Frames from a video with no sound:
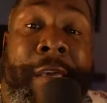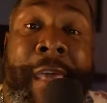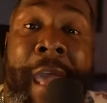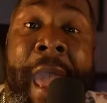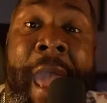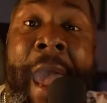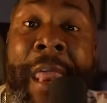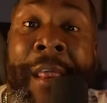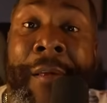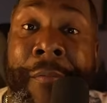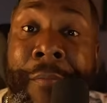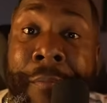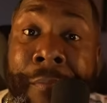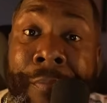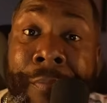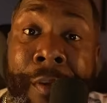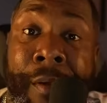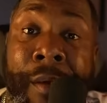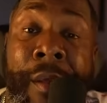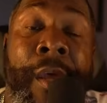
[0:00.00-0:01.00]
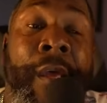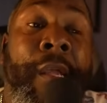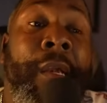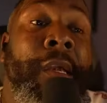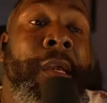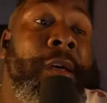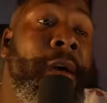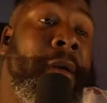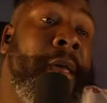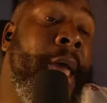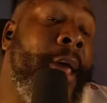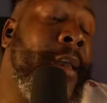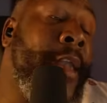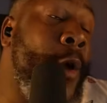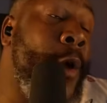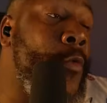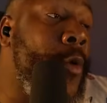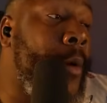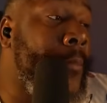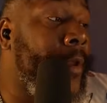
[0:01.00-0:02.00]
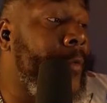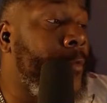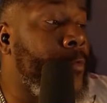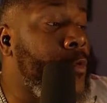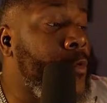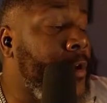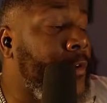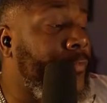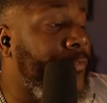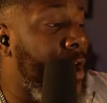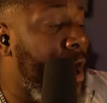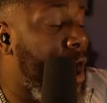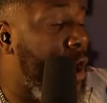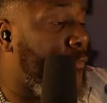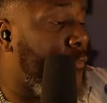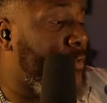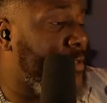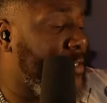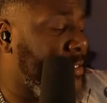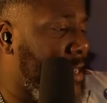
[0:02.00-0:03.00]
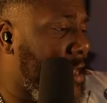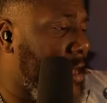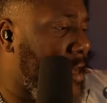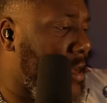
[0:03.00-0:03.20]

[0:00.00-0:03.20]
at it. Look at that woman running for office